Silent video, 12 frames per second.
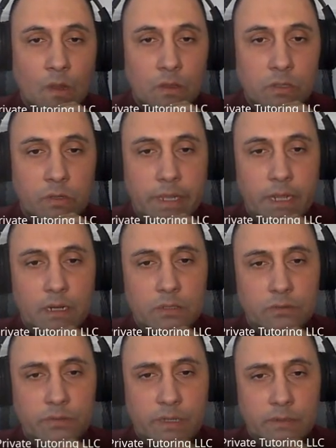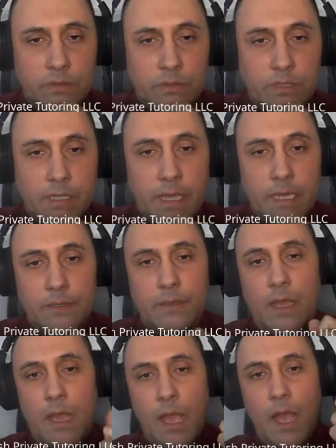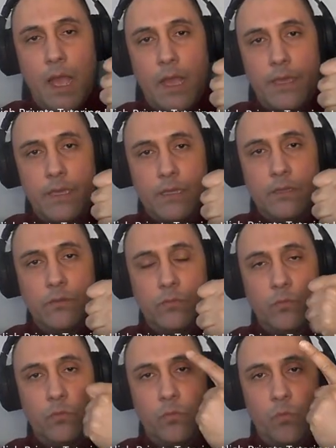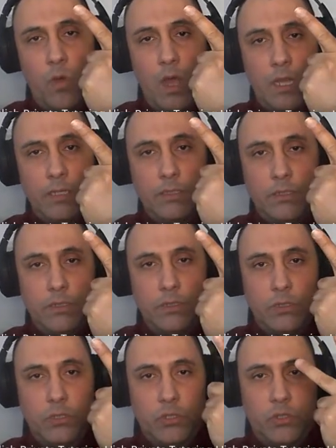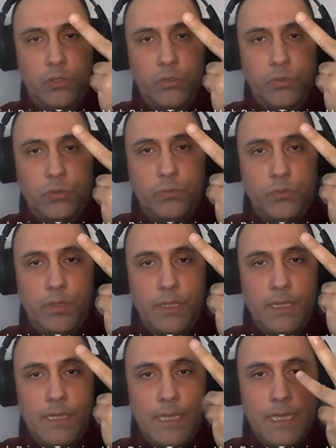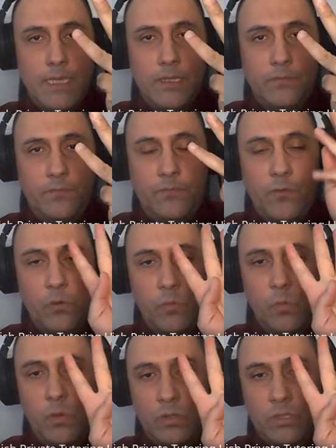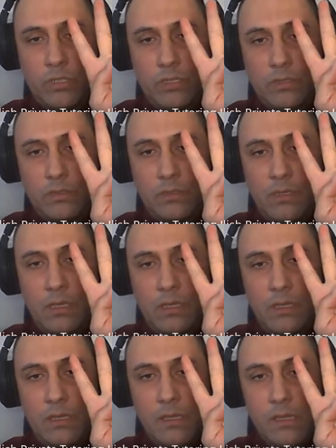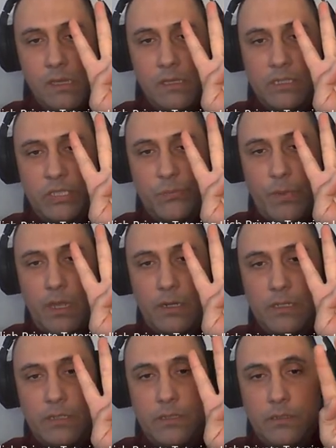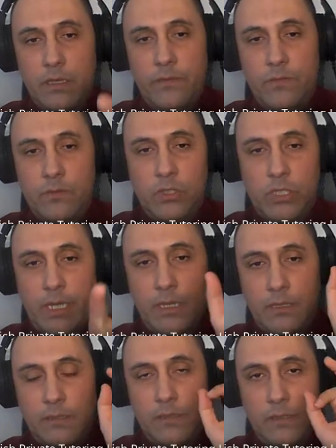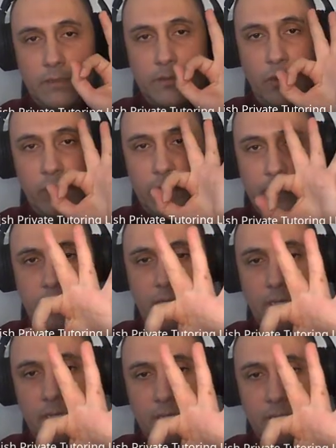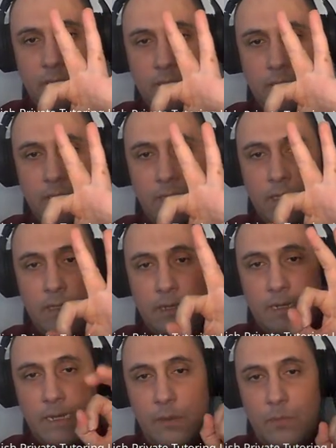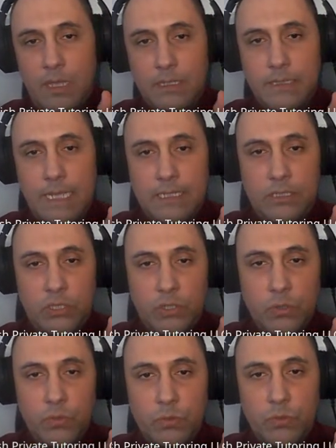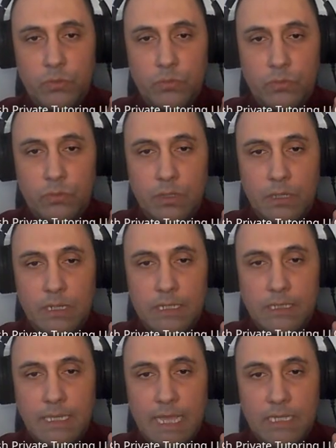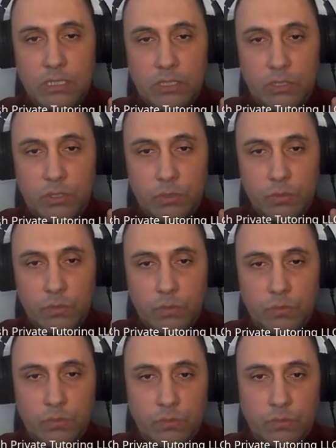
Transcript: So in English, you say, I want to eat 4 words. In Spanish, if you check, it's only 3. That means that 2, in this case, 2,